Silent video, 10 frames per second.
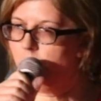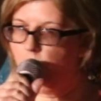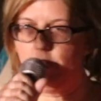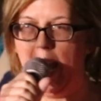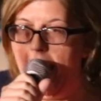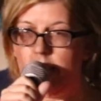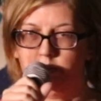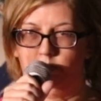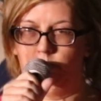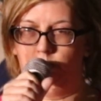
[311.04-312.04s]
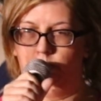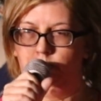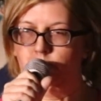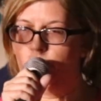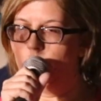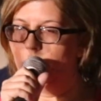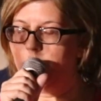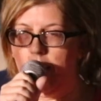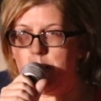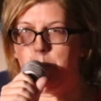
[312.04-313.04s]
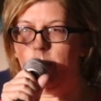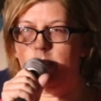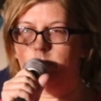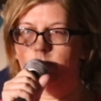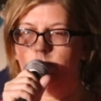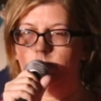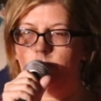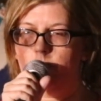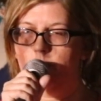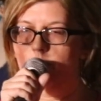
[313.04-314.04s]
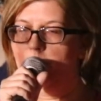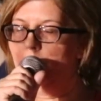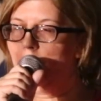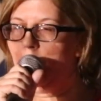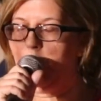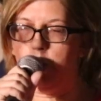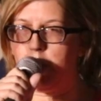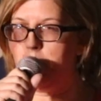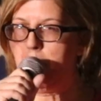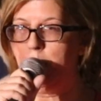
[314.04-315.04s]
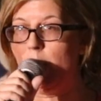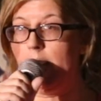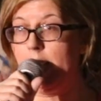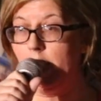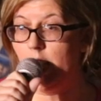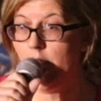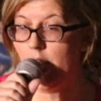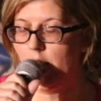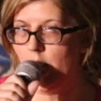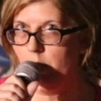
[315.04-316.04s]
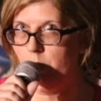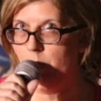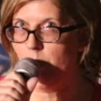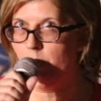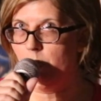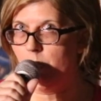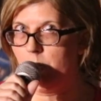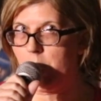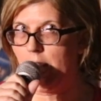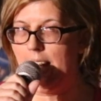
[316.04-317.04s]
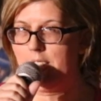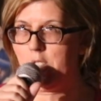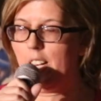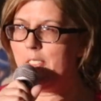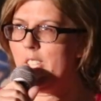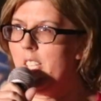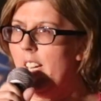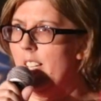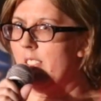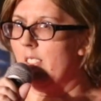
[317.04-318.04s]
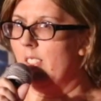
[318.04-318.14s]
Fat, desperate, used to be pretty. Should I have said yes?